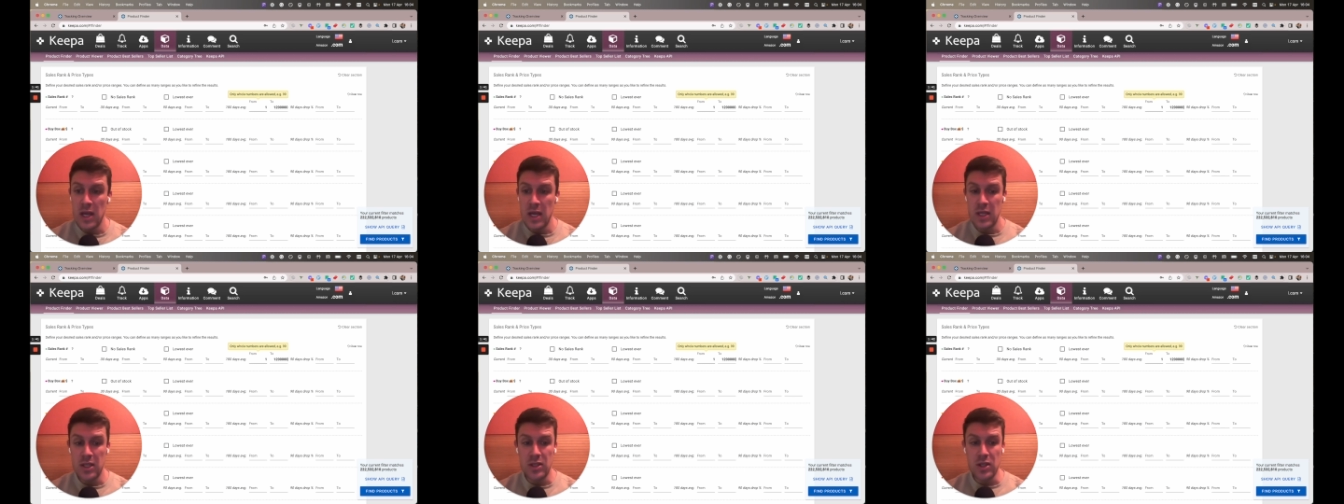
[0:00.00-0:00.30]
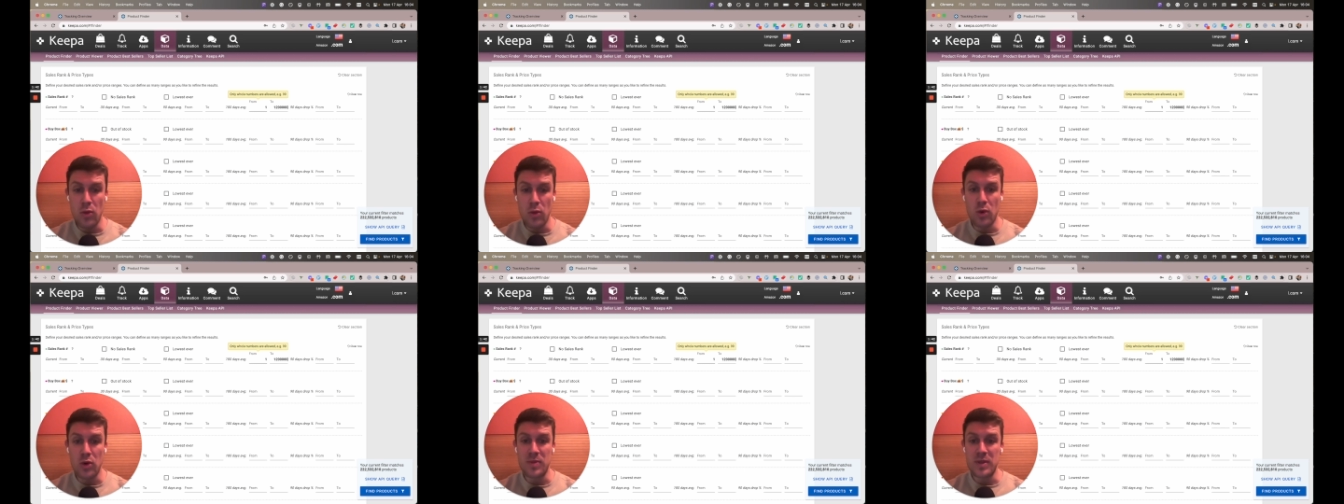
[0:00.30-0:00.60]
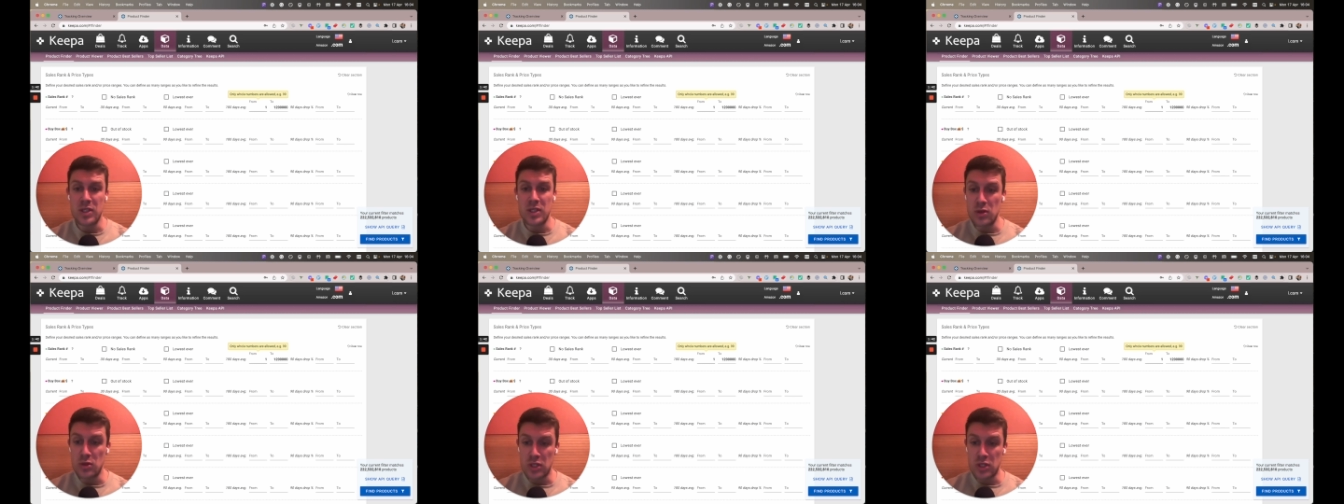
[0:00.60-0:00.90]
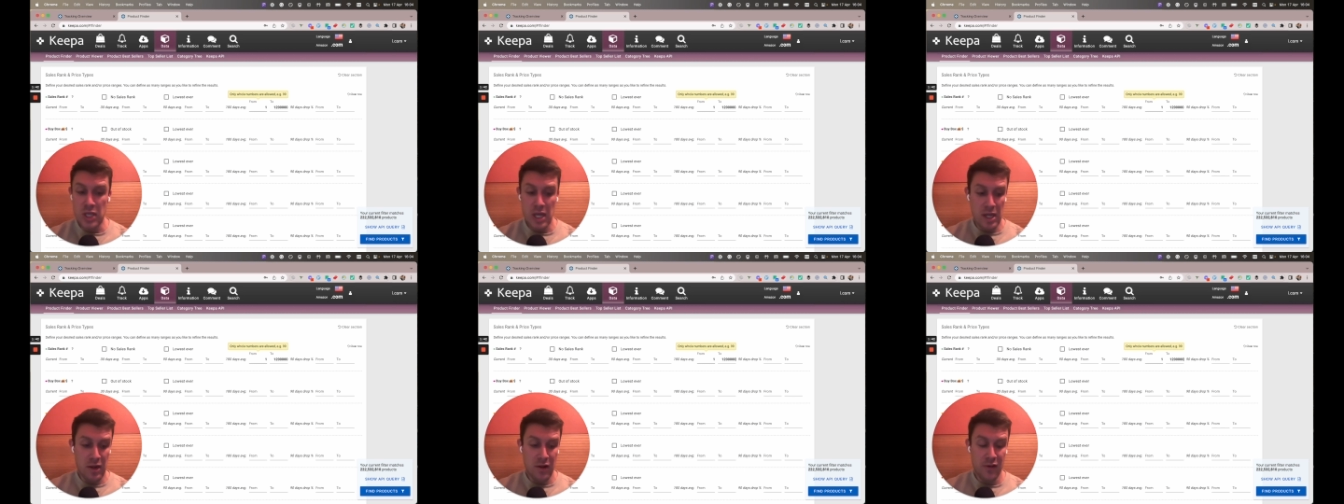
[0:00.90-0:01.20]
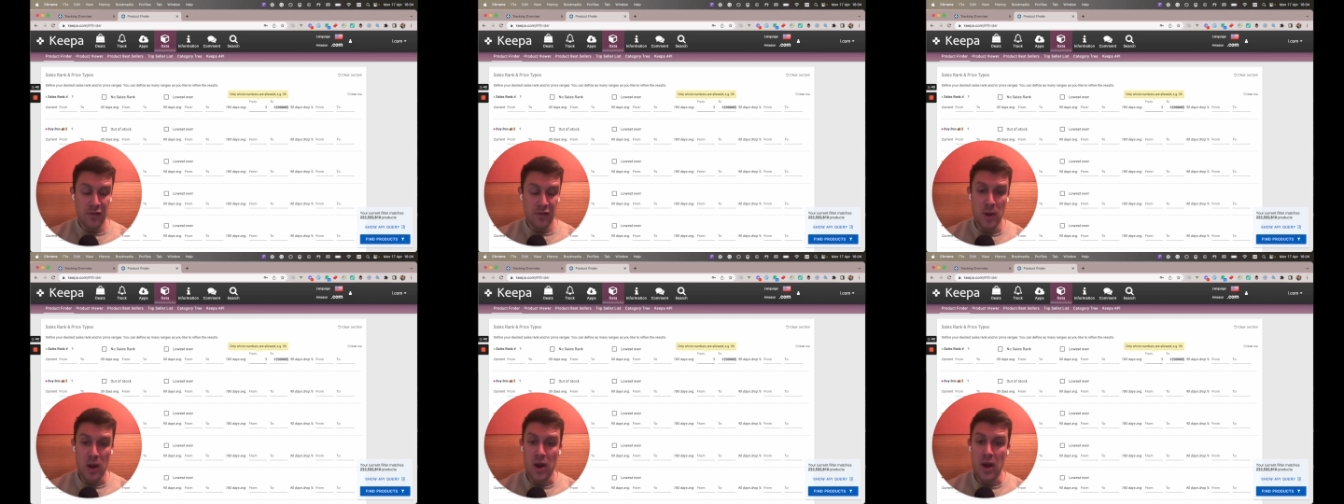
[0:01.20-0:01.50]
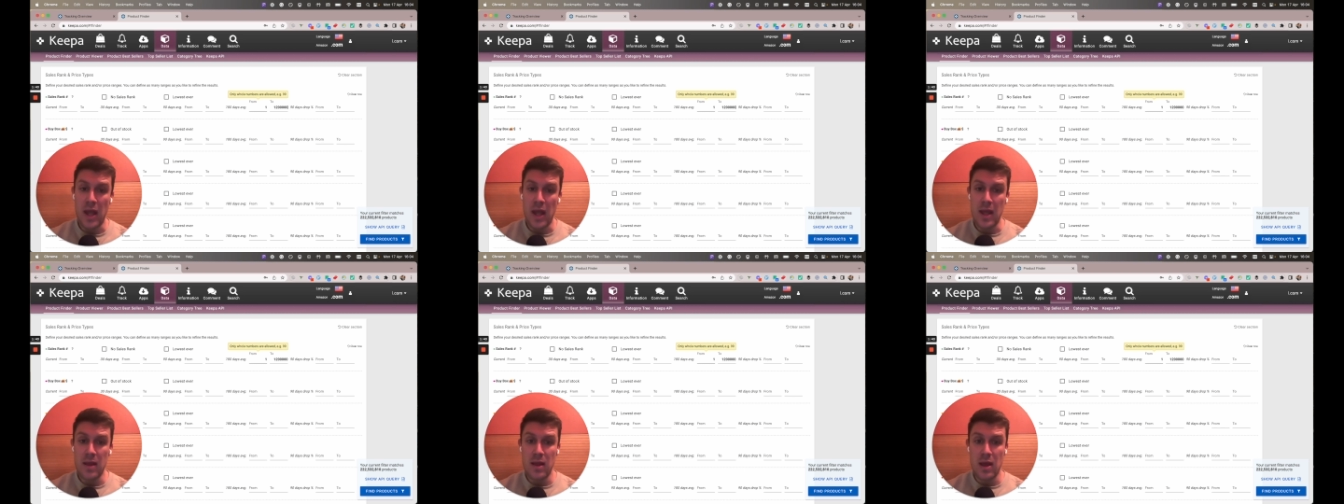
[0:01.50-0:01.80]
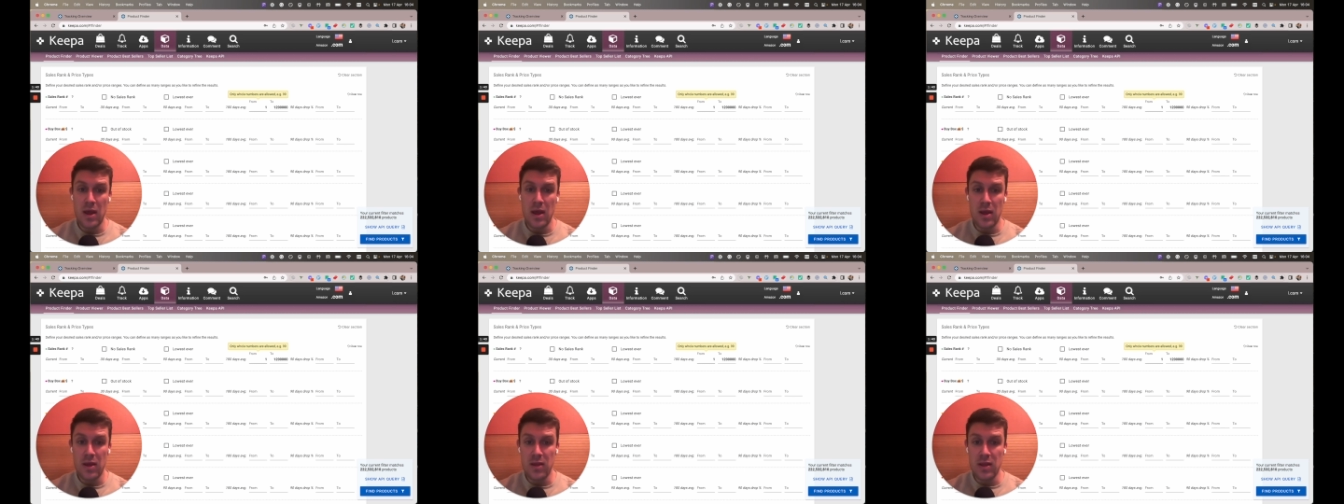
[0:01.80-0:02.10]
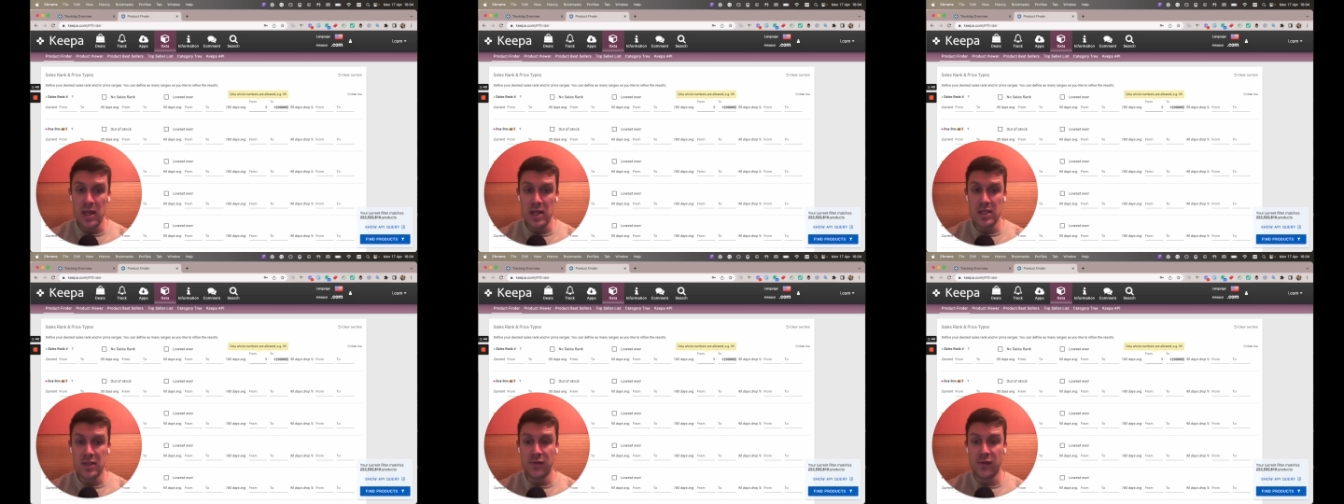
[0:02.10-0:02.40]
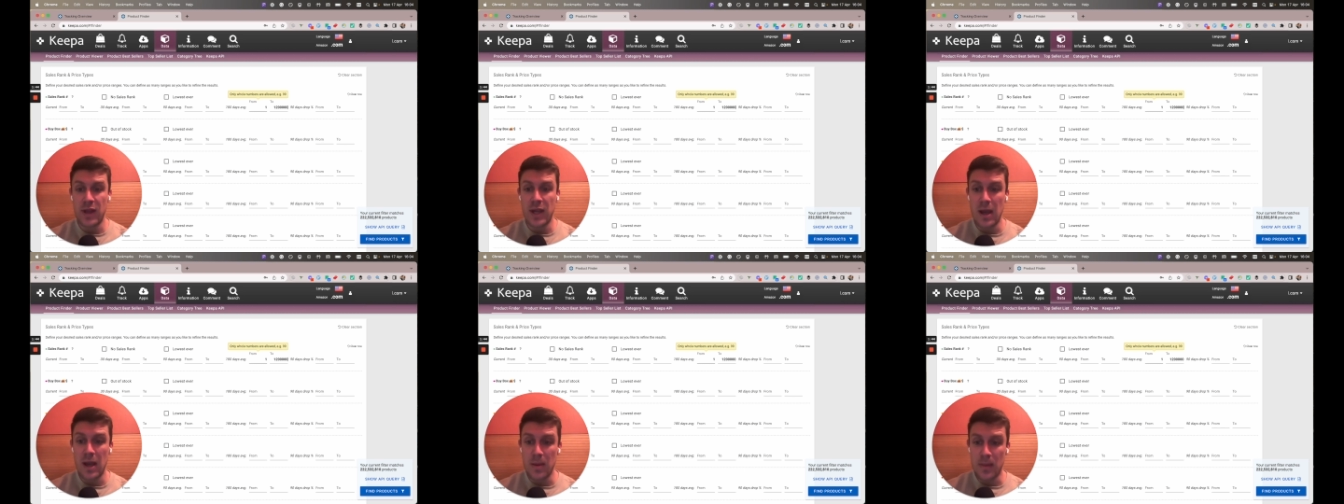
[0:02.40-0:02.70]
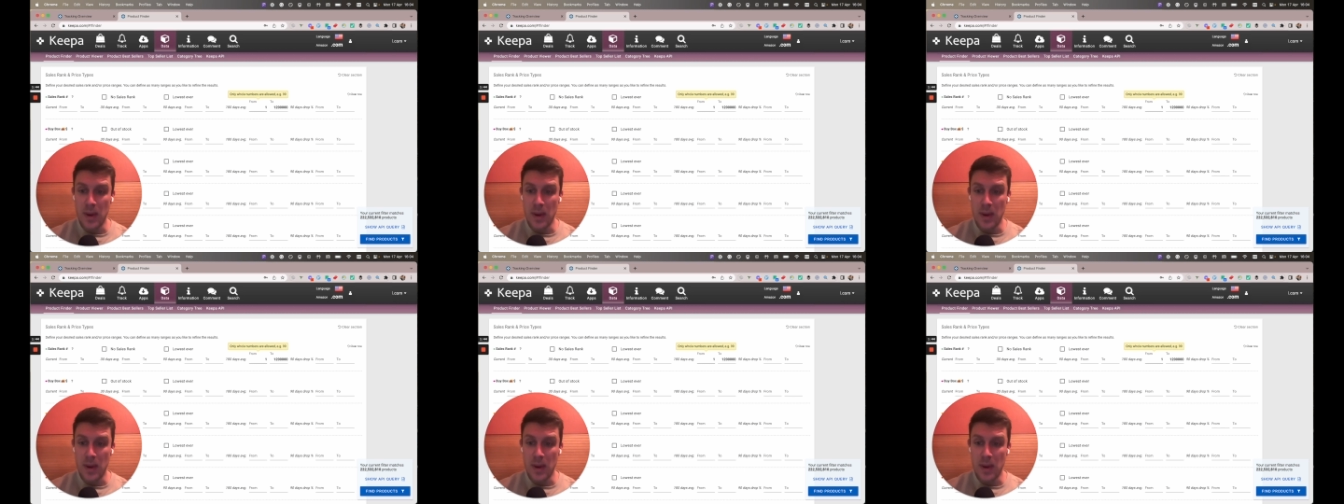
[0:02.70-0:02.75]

you don't want to be too scared off by uh, this figure,